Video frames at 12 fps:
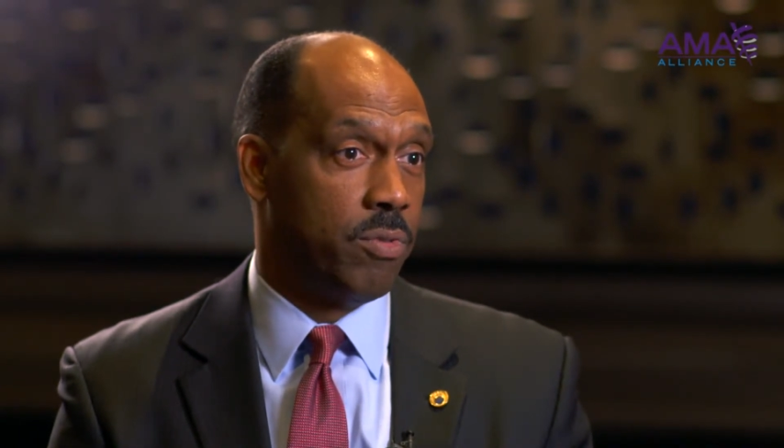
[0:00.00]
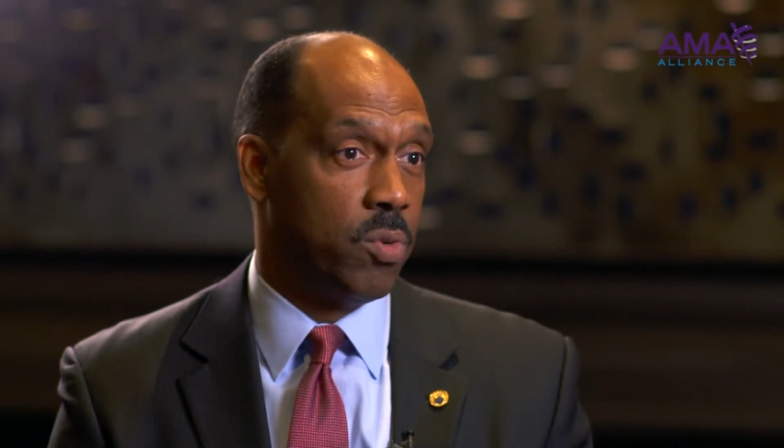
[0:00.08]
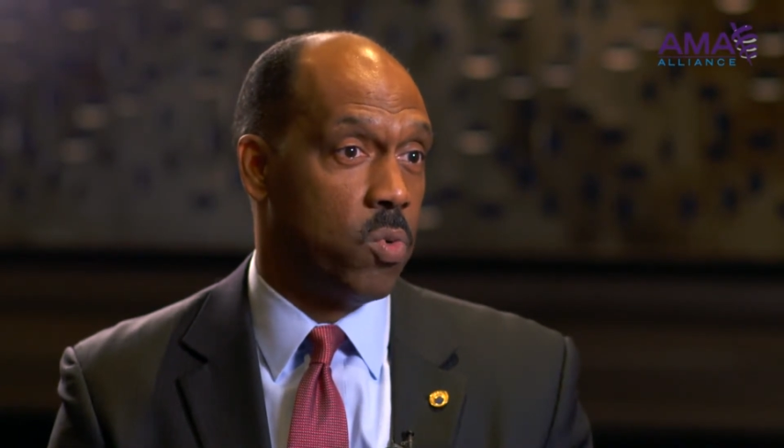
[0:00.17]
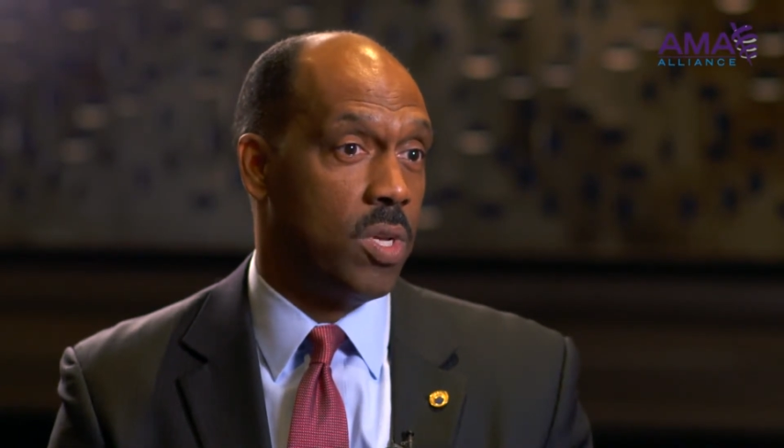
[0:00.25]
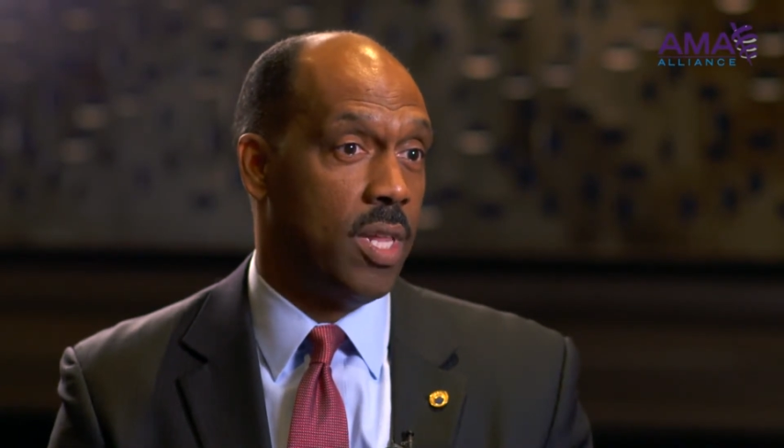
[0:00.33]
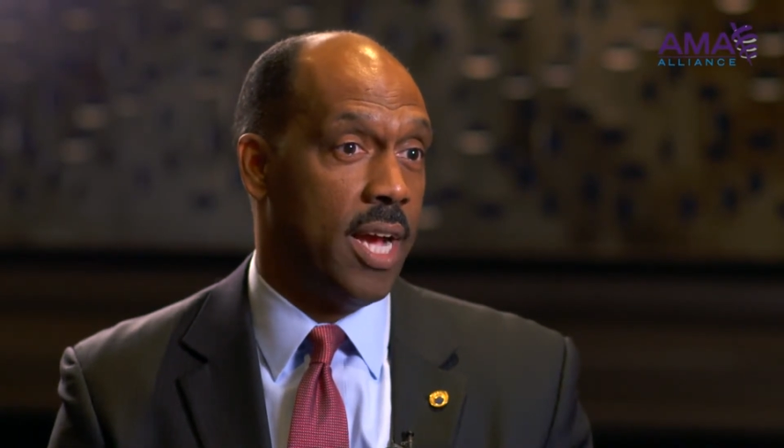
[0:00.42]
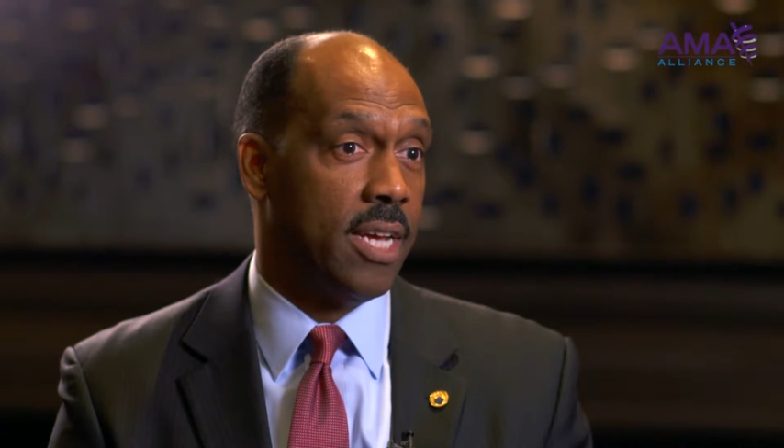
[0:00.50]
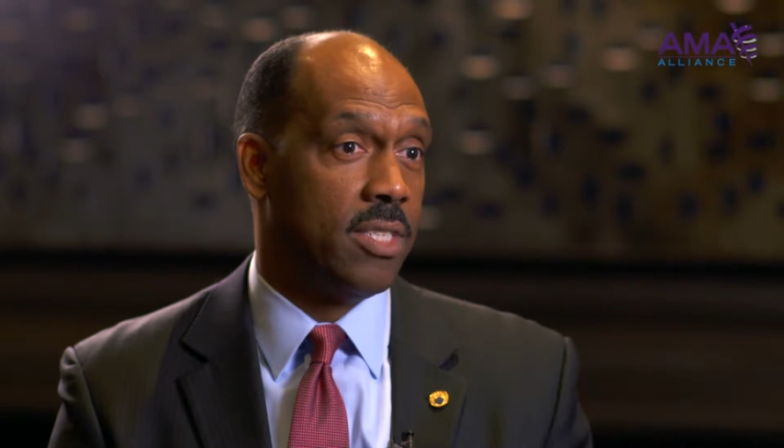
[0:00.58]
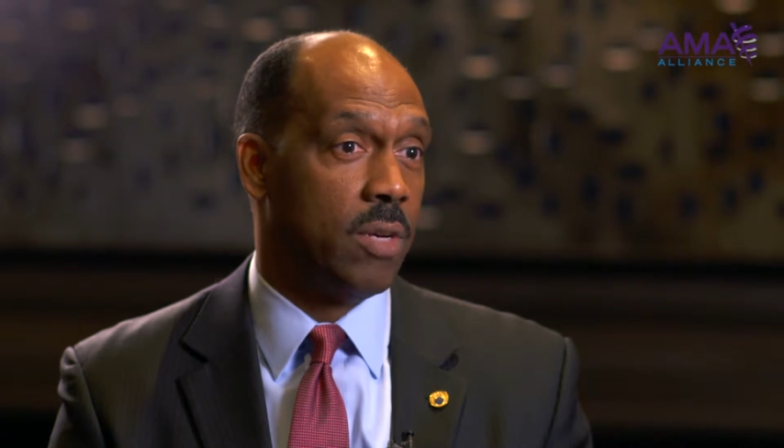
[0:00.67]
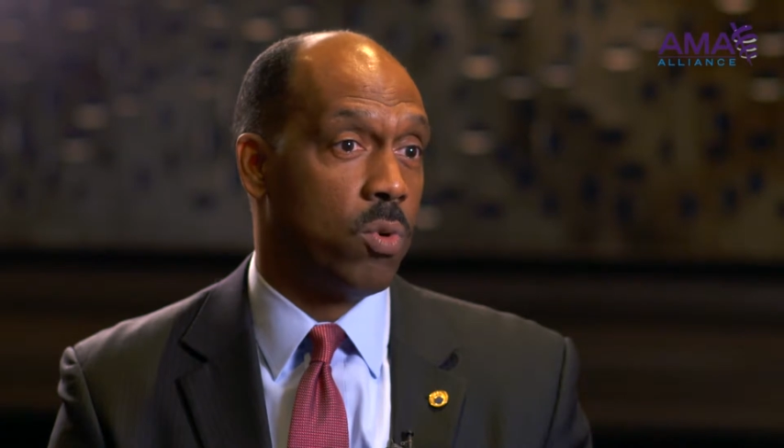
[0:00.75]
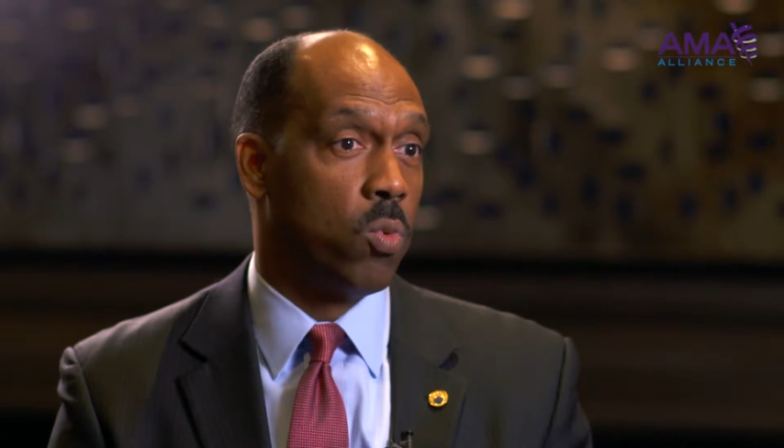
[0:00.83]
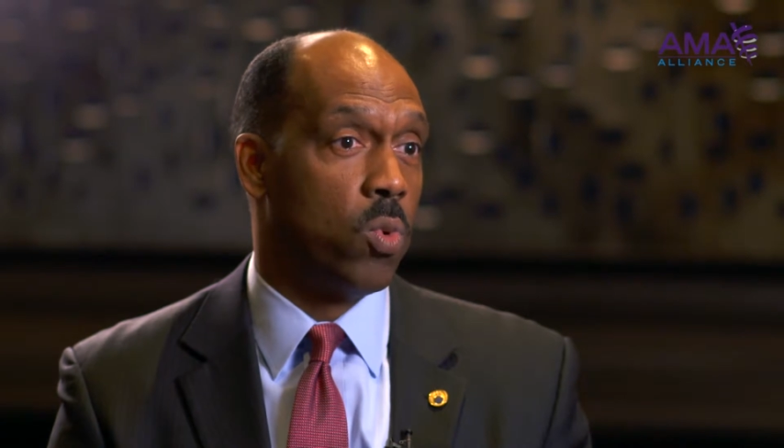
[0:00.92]
we realize
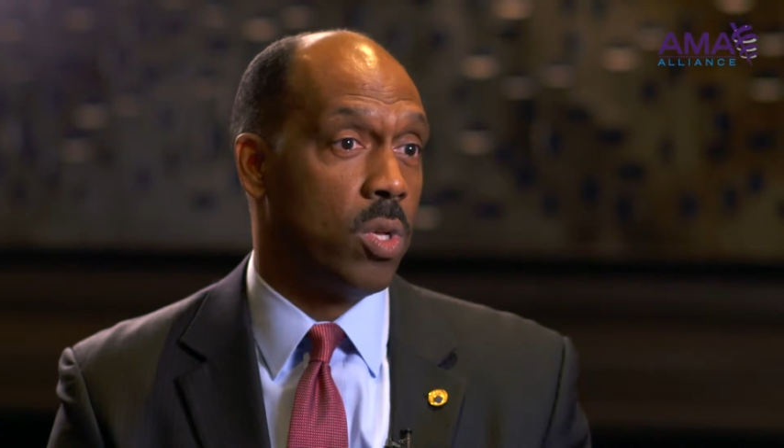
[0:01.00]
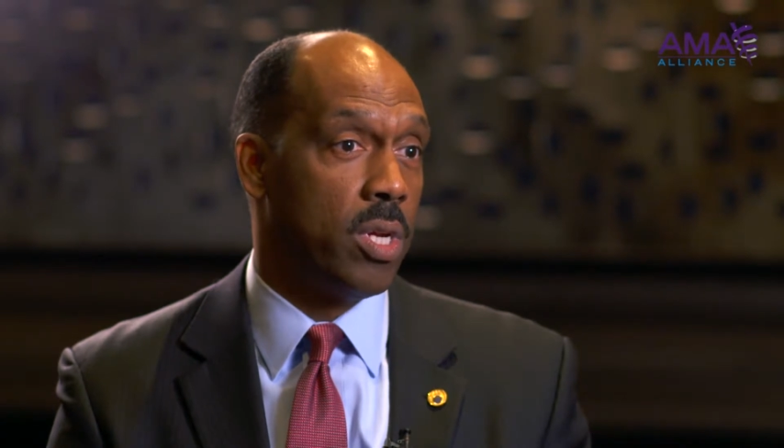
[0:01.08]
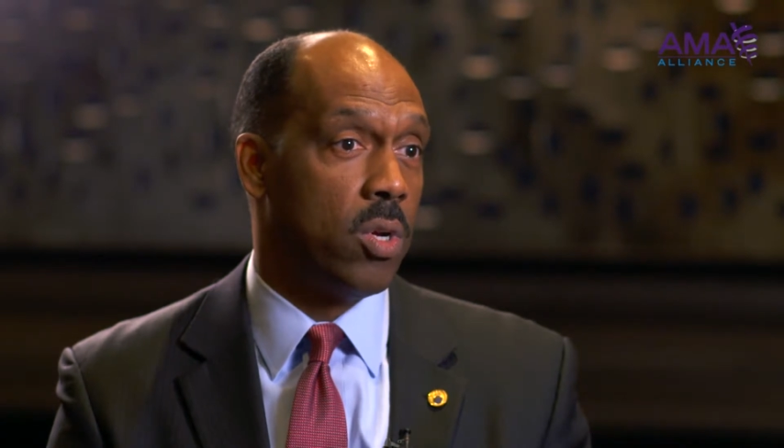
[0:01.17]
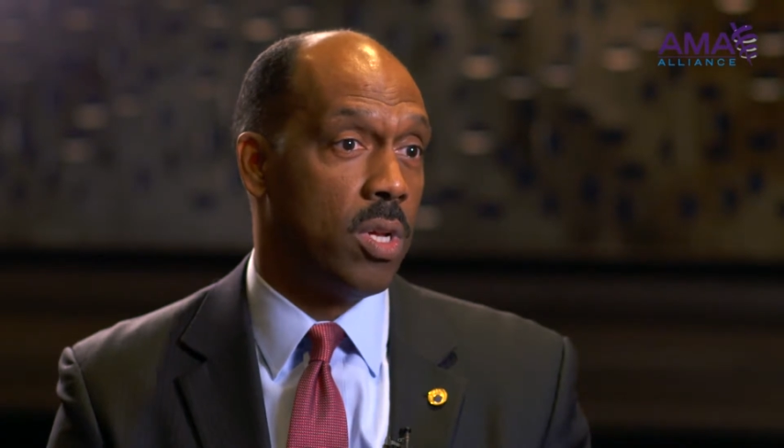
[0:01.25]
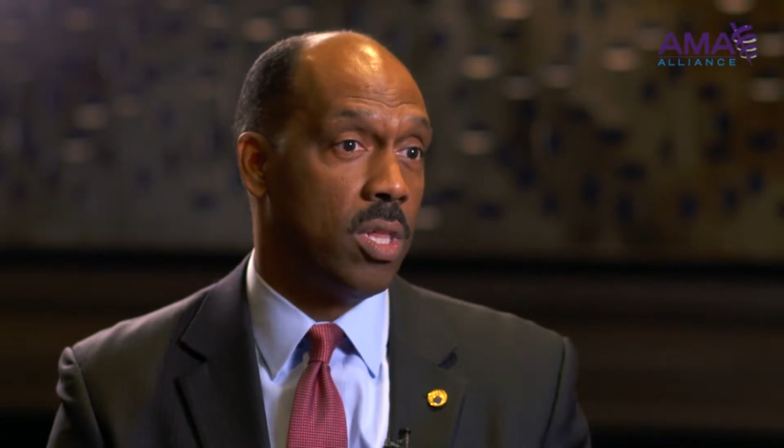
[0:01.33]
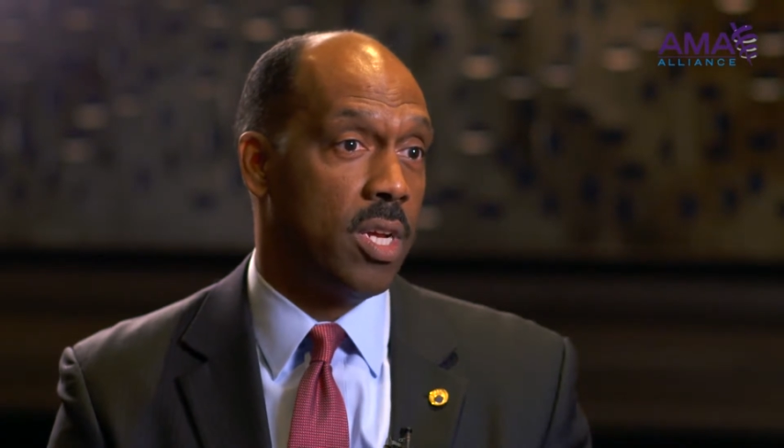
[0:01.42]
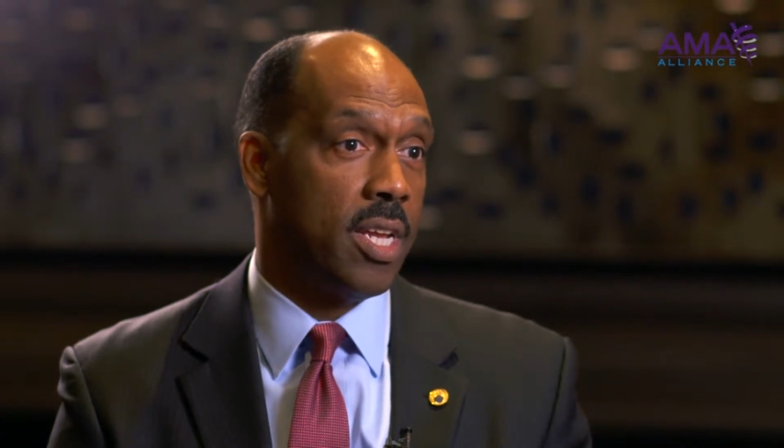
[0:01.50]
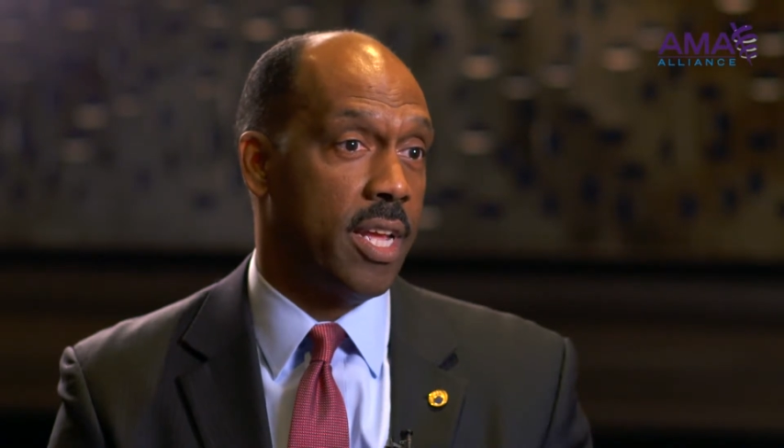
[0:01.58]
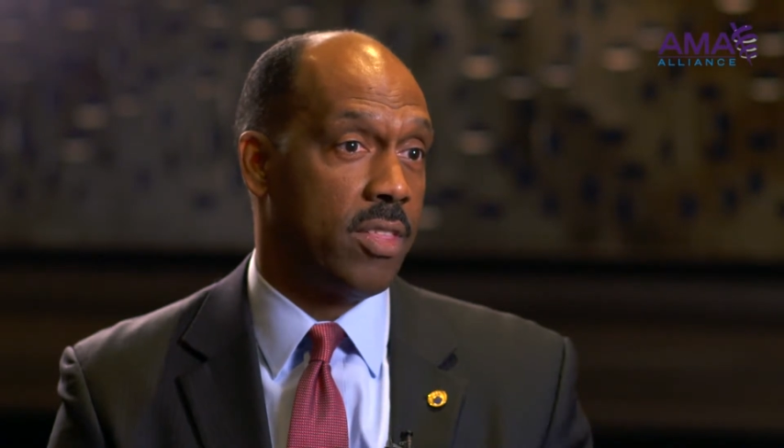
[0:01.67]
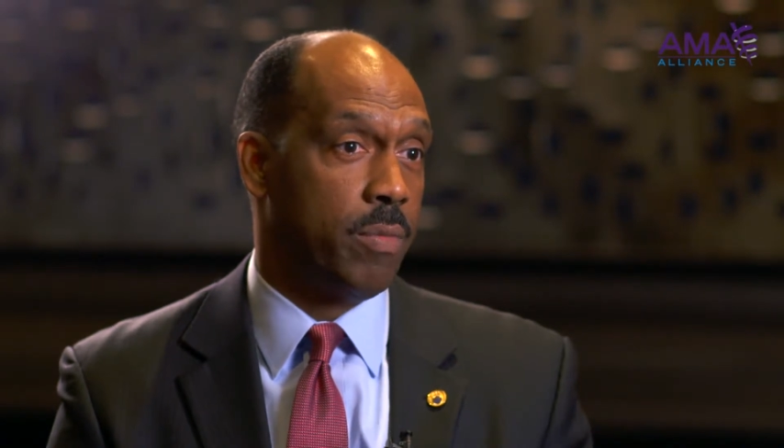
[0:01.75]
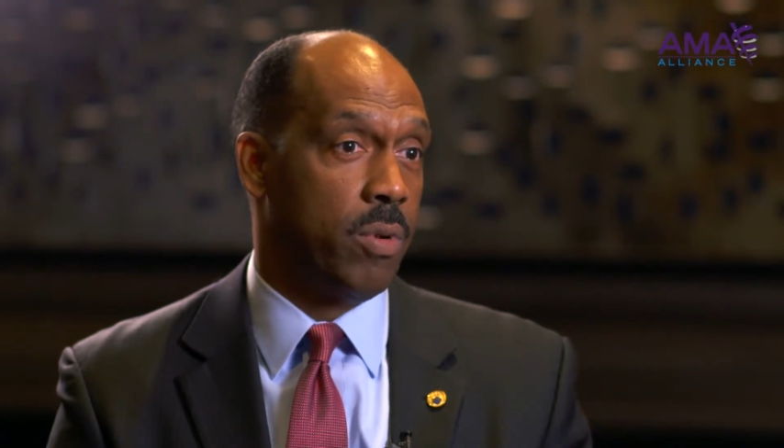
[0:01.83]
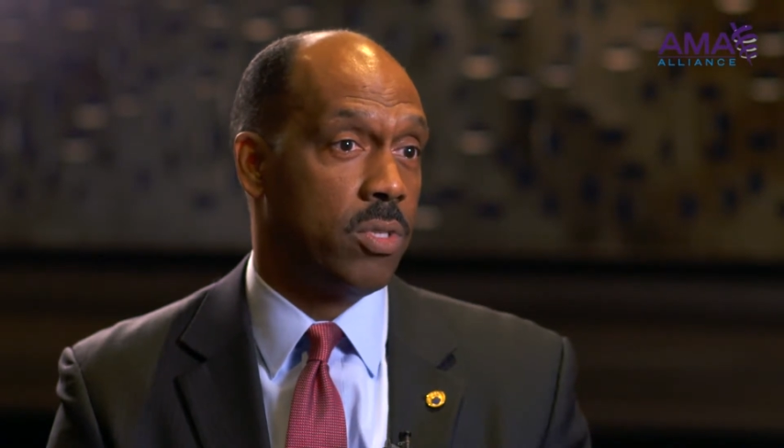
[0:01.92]
that we're really only looking at
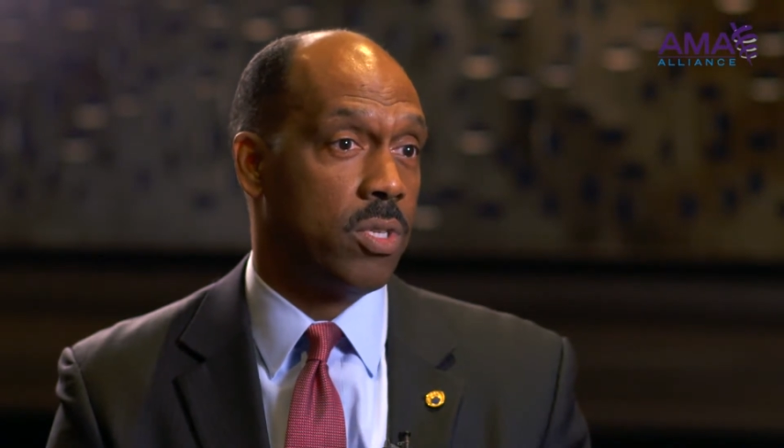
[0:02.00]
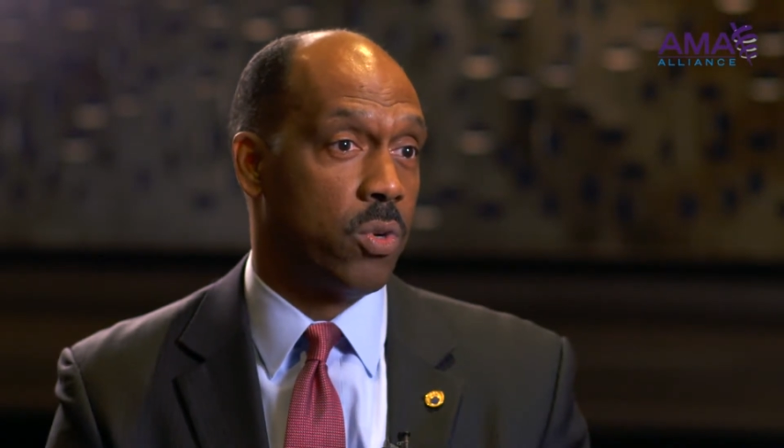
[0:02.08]
the most